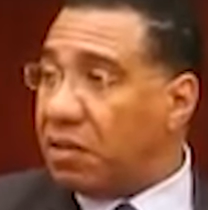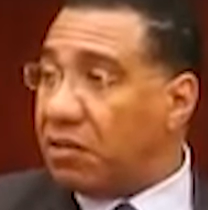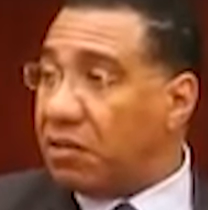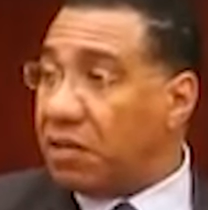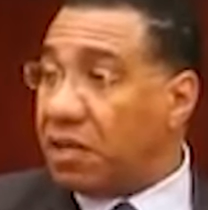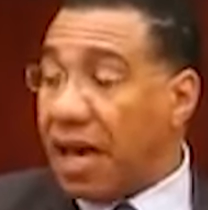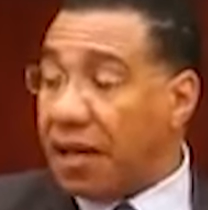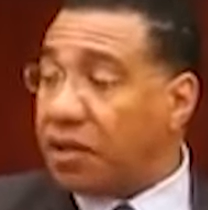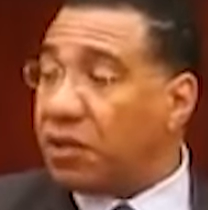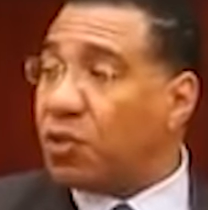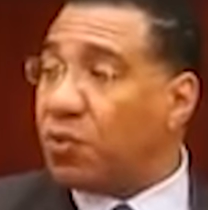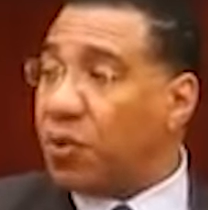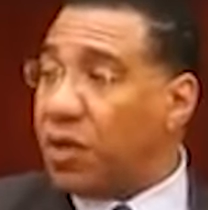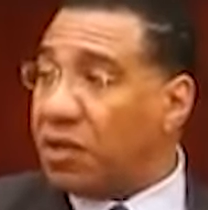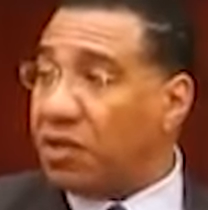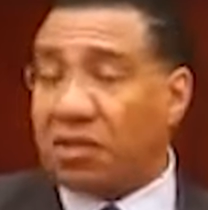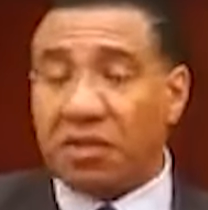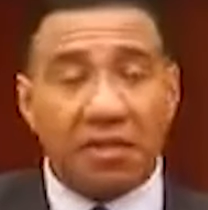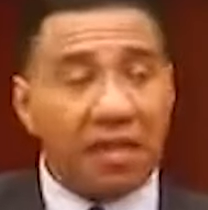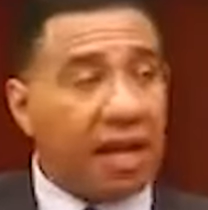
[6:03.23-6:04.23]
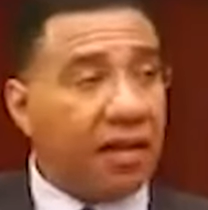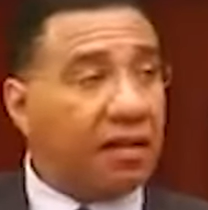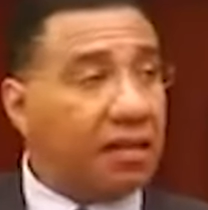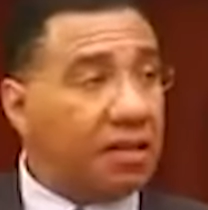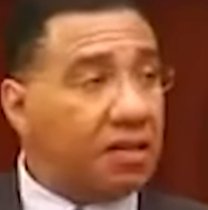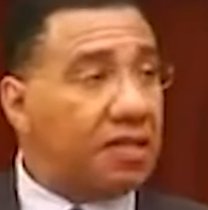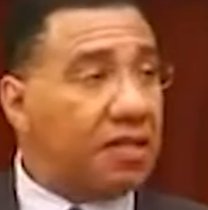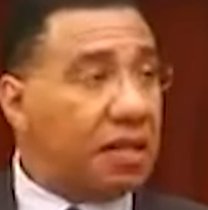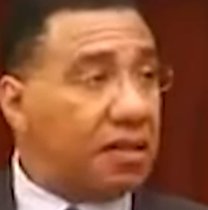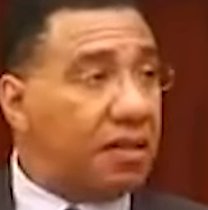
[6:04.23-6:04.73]
that is where the standard
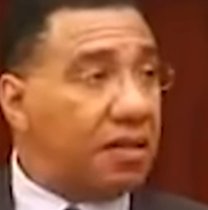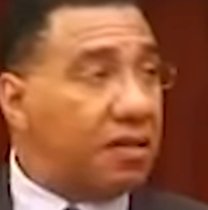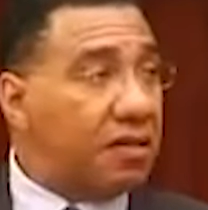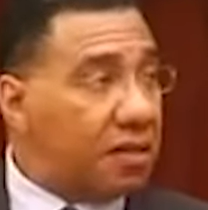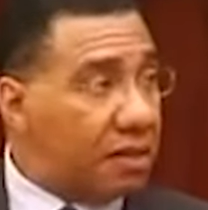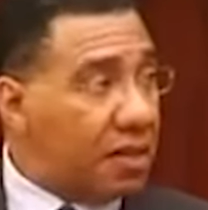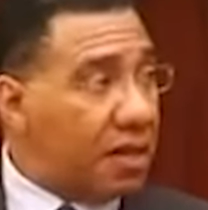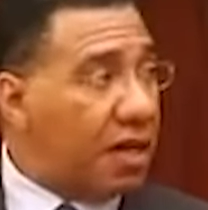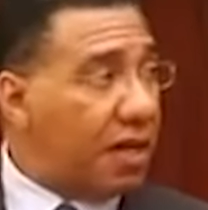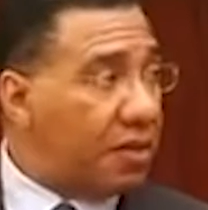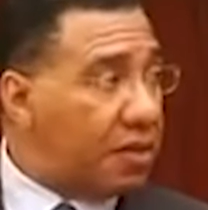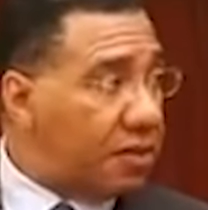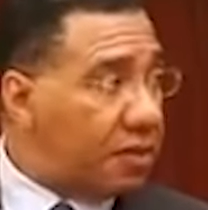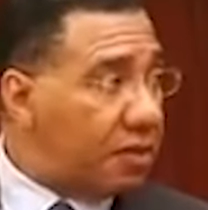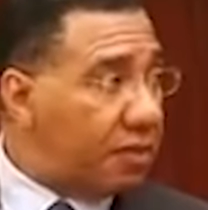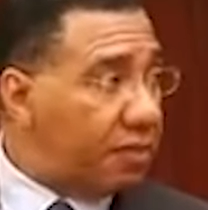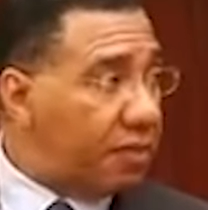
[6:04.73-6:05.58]
setting starts.